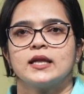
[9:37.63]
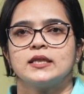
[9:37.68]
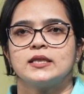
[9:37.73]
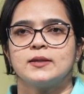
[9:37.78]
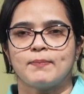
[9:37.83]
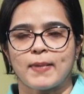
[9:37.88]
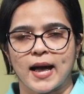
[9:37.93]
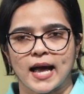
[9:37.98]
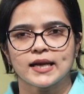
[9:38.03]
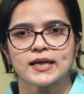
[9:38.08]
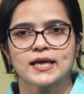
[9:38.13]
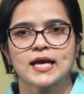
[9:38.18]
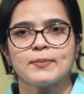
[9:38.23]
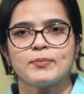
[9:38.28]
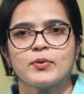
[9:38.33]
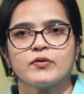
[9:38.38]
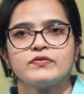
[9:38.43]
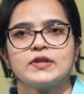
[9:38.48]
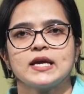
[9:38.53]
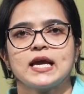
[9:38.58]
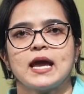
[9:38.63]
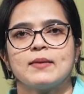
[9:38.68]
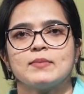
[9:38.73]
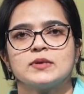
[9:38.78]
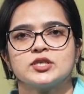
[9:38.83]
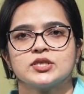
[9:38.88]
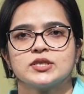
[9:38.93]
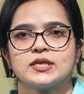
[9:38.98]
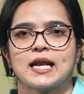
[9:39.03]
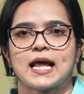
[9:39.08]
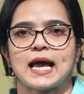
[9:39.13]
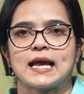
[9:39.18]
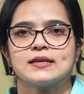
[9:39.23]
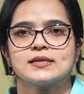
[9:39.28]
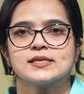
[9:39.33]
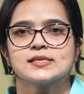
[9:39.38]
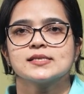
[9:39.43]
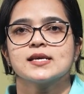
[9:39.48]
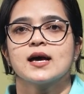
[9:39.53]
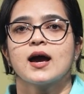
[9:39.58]
The band gap of the emitted
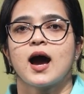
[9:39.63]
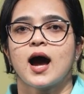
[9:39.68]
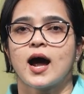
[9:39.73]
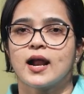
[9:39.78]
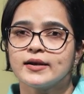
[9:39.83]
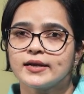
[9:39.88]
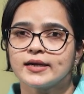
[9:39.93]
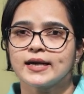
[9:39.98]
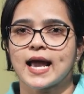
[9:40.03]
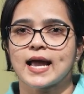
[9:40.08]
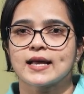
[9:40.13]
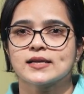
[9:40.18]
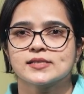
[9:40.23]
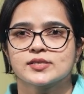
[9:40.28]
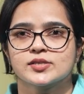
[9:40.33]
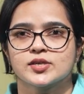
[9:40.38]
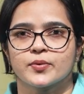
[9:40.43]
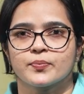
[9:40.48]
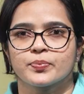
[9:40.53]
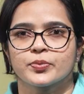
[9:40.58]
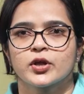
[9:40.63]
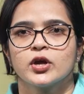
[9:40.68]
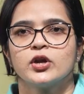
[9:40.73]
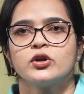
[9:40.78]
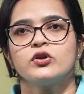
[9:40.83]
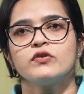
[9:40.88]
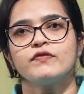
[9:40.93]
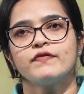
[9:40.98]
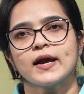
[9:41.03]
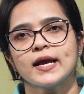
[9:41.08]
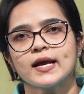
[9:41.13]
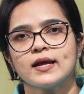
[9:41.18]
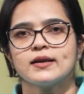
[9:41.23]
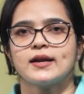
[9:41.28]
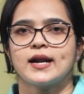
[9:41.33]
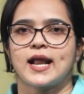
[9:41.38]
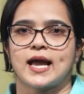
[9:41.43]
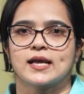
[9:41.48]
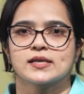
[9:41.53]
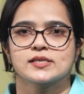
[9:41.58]
light is 100 angstrom to
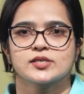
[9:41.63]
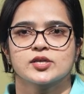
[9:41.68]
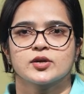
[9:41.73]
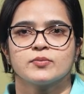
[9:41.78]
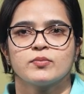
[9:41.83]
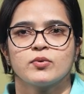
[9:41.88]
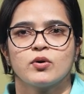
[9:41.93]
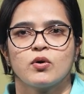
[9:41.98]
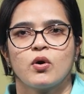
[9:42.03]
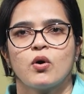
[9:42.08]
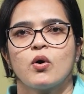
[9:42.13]
500 angstrom,